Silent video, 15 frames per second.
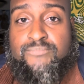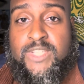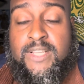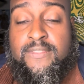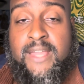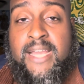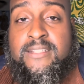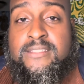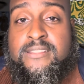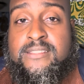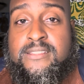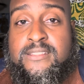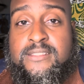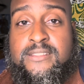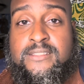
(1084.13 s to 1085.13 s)

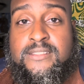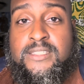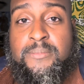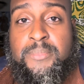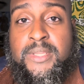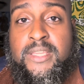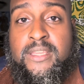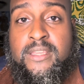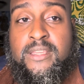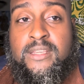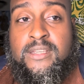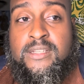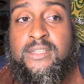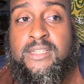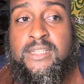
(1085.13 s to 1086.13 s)
That's to
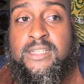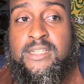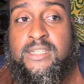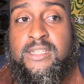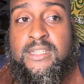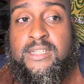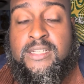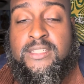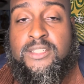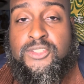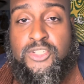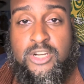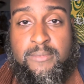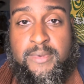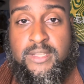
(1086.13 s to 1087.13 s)
be
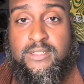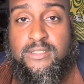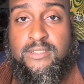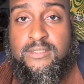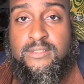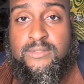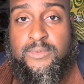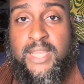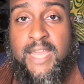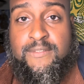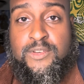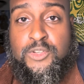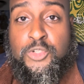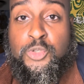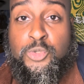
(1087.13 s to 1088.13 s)
determined. We
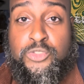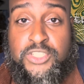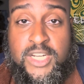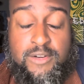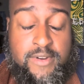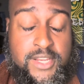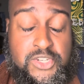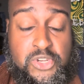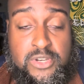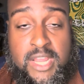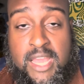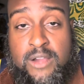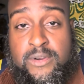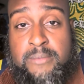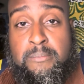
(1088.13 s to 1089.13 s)
have a new generation
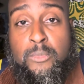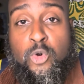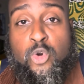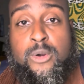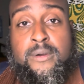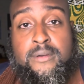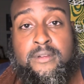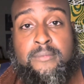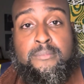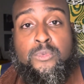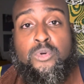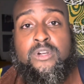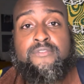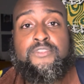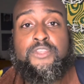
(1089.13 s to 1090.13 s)
now, and
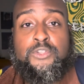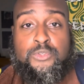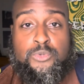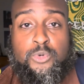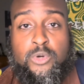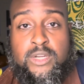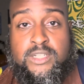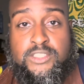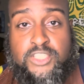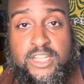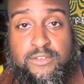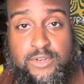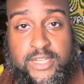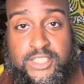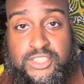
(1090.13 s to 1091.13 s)
more of you who are
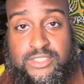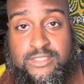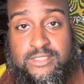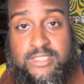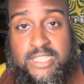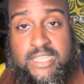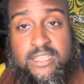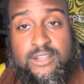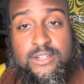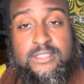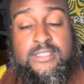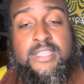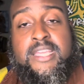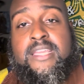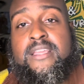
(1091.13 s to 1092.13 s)
Generation Z are
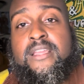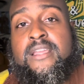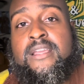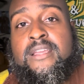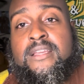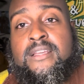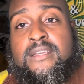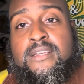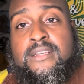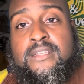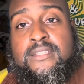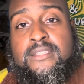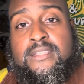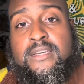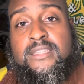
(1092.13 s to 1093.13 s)
saying
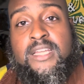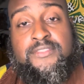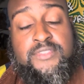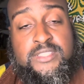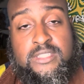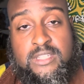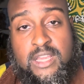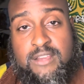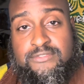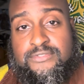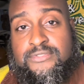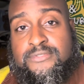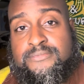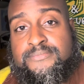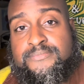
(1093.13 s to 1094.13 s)
enough is
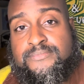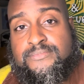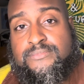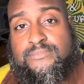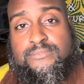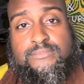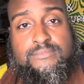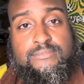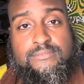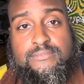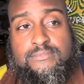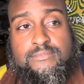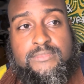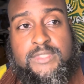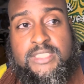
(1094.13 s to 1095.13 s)
enough.
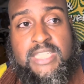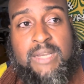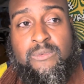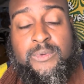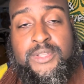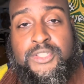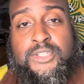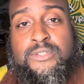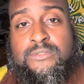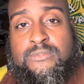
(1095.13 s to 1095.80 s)
That's not what we do.